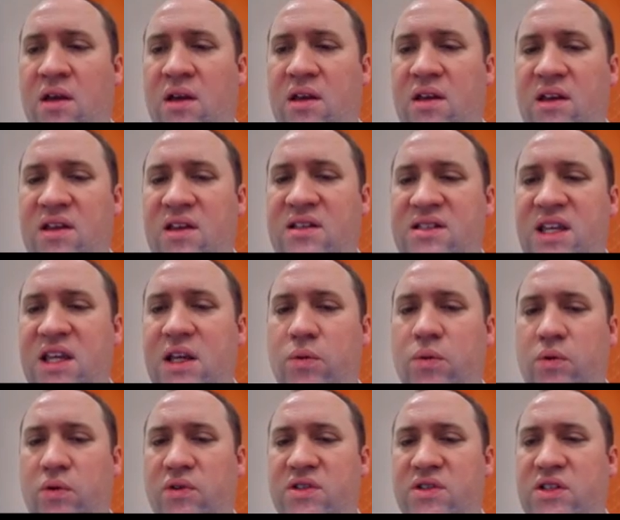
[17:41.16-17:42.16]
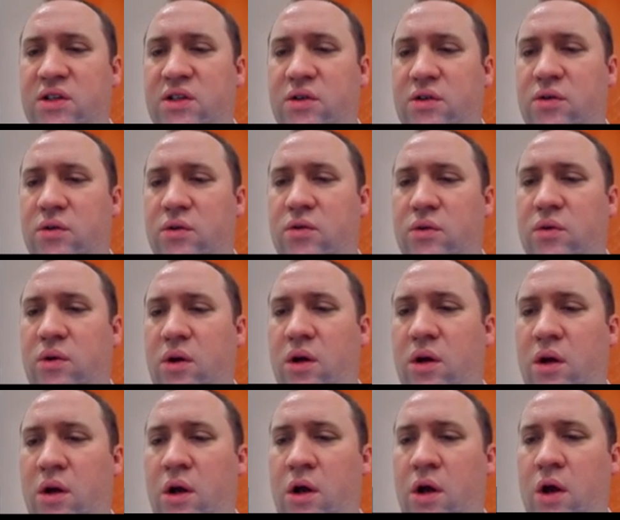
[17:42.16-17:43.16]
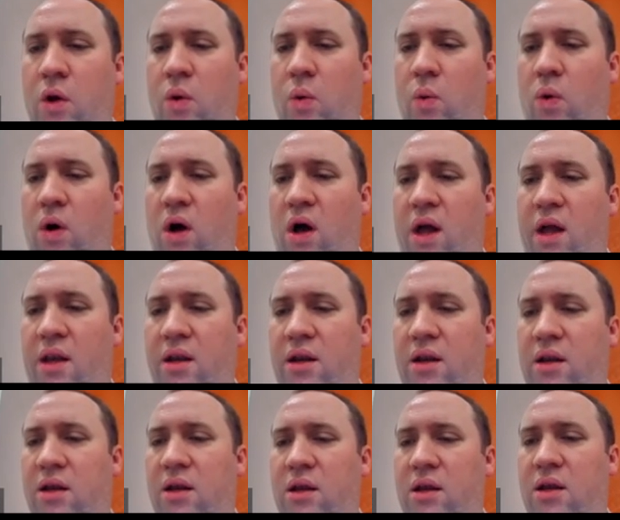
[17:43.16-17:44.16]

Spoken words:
is equal to 1